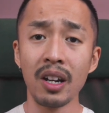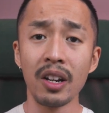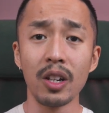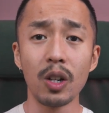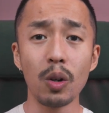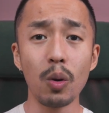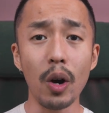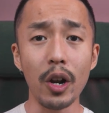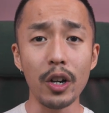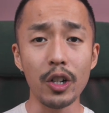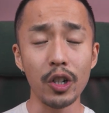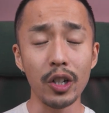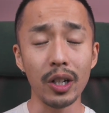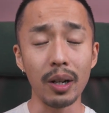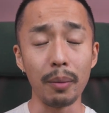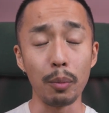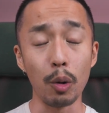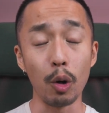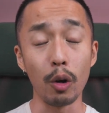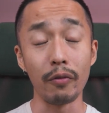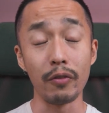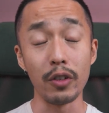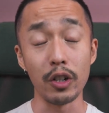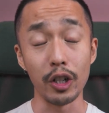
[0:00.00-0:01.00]
you're watching a
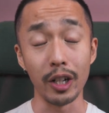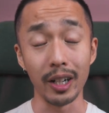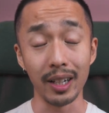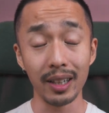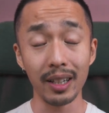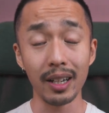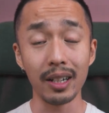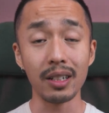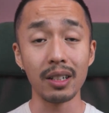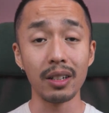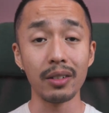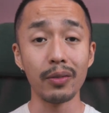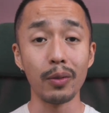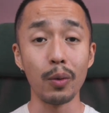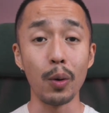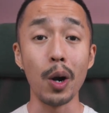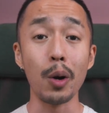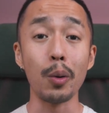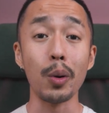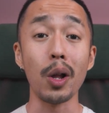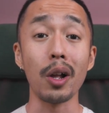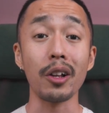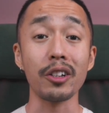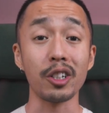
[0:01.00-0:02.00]
Broke Vision Collective
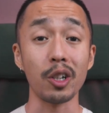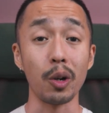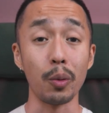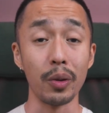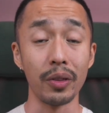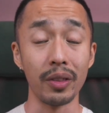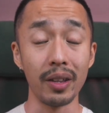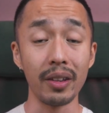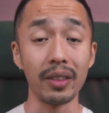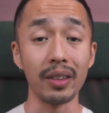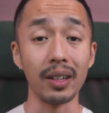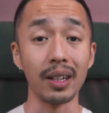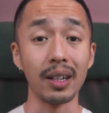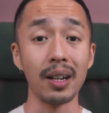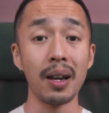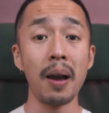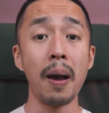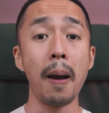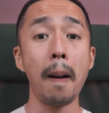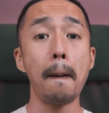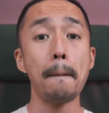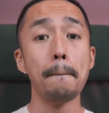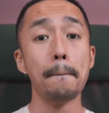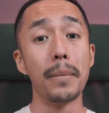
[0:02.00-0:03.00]
where we all start with nothing,
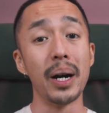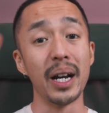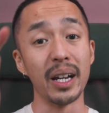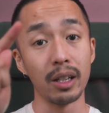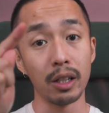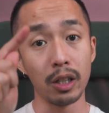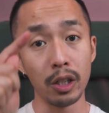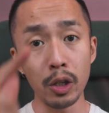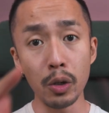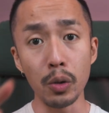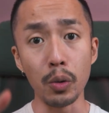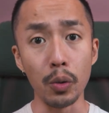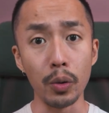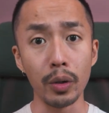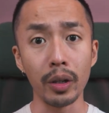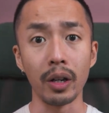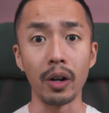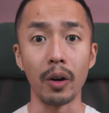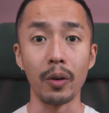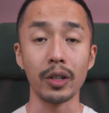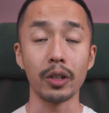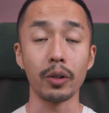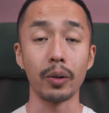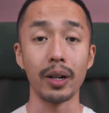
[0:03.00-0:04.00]
but you can
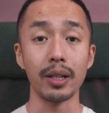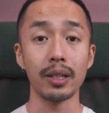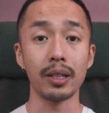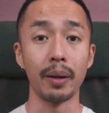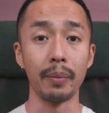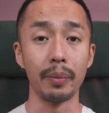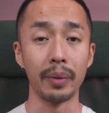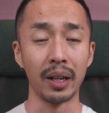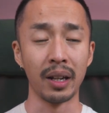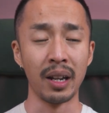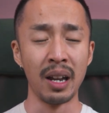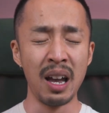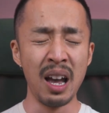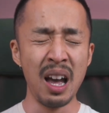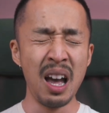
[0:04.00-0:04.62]
always create something.